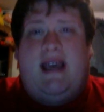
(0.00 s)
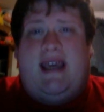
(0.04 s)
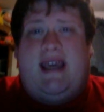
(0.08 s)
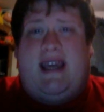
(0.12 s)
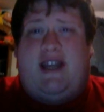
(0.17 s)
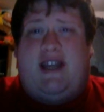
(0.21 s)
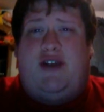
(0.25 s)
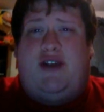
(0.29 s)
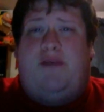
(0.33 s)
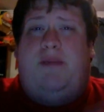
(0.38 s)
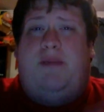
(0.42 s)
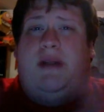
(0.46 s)

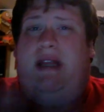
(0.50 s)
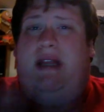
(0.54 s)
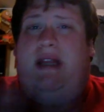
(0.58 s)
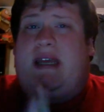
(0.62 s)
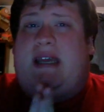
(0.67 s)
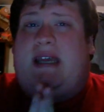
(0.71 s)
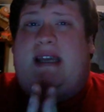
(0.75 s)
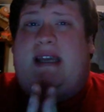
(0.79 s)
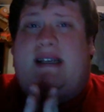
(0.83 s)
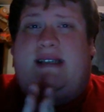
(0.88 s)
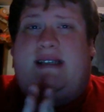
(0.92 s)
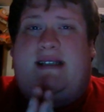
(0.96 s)
Can you
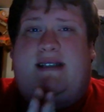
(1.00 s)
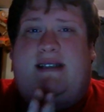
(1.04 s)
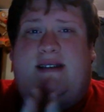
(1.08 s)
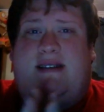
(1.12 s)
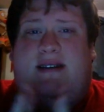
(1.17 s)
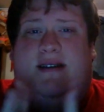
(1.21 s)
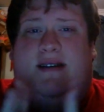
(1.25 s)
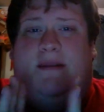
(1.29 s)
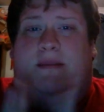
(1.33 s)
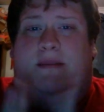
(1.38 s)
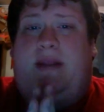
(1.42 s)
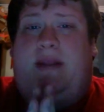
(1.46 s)

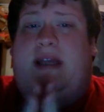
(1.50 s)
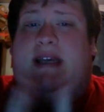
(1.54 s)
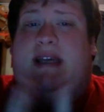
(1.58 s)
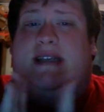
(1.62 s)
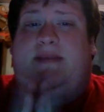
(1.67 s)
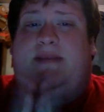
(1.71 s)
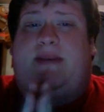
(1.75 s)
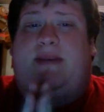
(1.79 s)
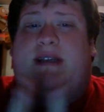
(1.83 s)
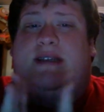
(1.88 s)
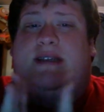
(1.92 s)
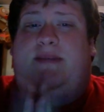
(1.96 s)
please, please,
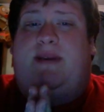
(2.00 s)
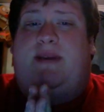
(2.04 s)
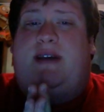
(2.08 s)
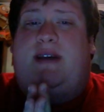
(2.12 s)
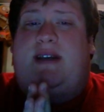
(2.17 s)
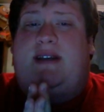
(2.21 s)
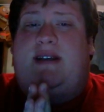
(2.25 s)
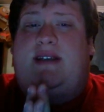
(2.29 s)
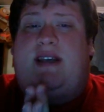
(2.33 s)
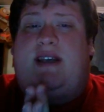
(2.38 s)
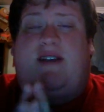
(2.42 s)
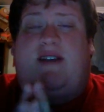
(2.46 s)
please,
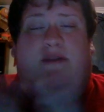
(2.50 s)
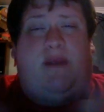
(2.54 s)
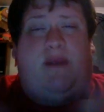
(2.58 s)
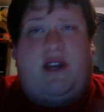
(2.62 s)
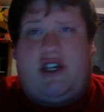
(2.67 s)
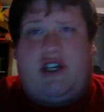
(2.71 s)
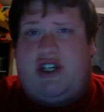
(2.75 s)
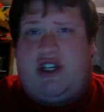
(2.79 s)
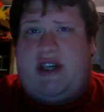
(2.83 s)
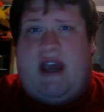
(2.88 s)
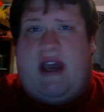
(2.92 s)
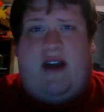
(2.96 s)
please give me
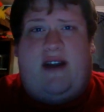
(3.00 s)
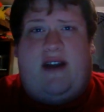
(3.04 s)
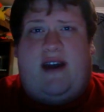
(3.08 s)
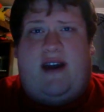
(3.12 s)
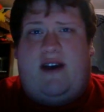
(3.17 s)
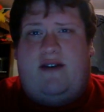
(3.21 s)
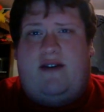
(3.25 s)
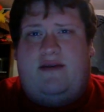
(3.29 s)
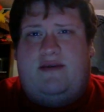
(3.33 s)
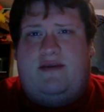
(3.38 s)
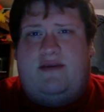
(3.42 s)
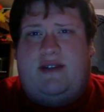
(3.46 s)
a shout
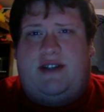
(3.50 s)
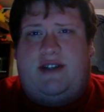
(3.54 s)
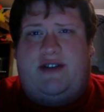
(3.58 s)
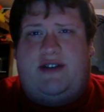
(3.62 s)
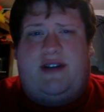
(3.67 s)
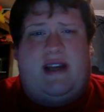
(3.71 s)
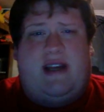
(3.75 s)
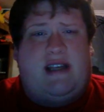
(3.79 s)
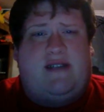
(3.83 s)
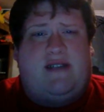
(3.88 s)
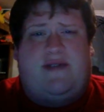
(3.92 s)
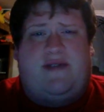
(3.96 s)
out in your
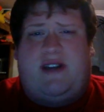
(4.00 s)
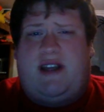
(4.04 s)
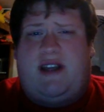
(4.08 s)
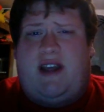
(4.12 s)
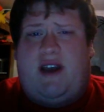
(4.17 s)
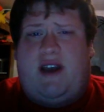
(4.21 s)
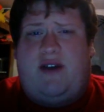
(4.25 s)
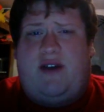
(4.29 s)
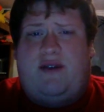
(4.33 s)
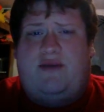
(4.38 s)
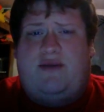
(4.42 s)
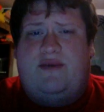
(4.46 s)
next
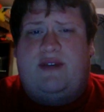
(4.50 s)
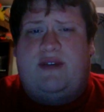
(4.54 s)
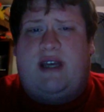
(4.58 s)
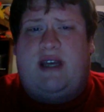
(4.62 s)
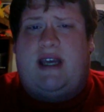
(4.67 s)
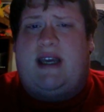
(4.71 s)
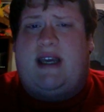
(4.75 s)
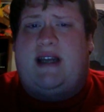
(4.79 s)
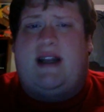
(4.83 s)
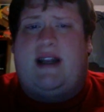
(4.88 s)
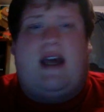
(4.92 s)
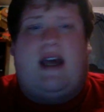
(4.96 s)
video?
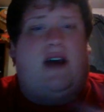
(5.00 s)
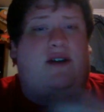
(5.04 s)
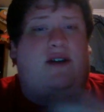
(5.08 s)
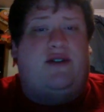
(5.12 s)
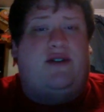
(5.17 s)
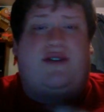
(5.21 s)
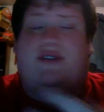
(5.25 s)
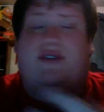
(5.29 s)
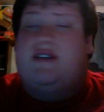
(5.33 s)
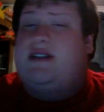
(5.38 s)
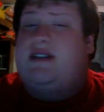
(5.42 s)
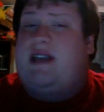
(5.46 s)
And I'll
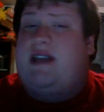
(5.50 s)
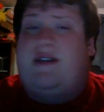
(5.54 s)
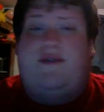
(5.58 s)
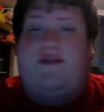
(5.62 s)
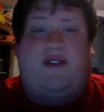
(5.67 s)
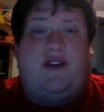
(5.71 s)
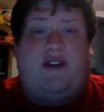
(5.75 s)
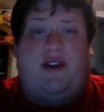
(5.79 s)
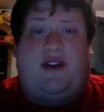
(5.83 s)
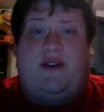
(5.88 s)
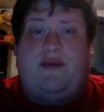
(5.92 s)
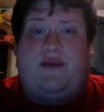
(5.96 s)
do the same
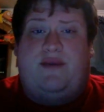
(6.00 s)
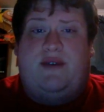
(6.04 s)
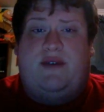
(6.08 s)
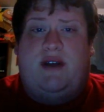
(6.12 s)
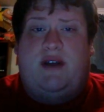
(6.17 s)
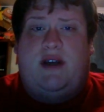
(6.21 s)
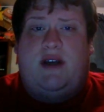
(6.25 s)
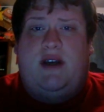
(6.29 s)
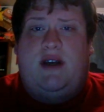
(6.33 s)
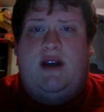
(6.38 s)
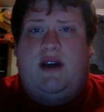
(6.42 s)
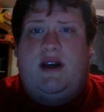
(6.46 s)
for you.
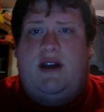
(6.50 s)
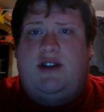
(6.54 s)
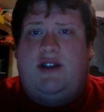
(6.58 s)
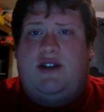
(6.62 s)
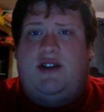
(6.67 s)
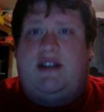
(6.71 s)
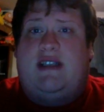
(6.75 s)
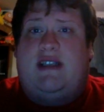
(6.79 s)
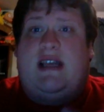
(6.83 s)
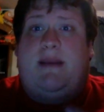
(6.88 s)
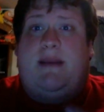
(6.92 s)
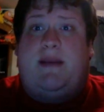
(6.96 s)

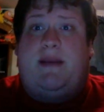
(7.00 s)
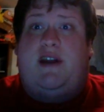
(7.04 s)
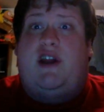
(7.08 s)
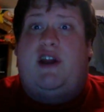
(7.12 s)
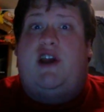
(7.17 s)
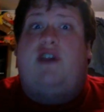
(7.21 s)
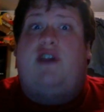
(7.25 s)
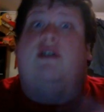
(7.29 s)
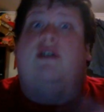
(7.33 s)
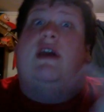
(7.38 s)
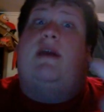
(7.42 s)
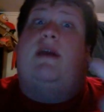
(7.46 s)
Just let me know
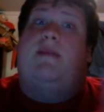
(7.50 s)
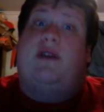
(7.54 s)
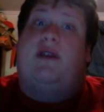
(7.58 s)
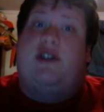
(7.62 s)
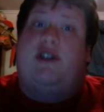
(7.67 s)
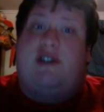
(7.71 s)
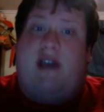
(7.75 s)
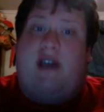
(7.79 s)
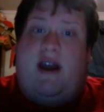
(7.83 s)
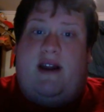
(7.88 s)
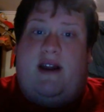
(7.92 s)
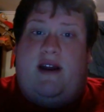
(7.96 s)
you gave me a
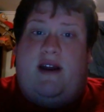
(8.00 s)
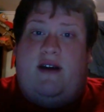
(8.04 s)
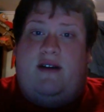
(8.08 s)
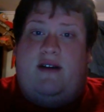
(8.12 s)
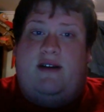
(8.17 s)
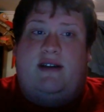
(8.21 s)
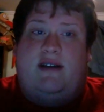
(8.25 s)
shout out.